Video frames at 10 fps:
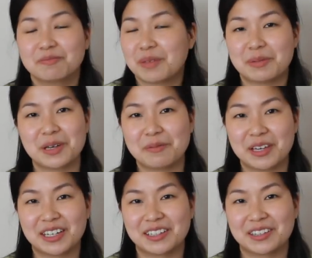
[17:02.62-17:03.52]
maybe I'll
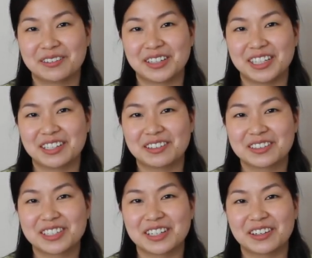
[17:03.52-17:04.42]
make another video.
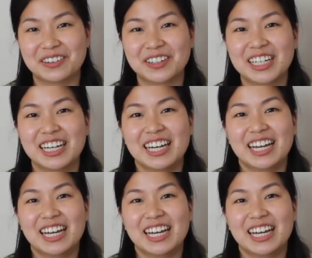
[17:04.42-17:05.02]
So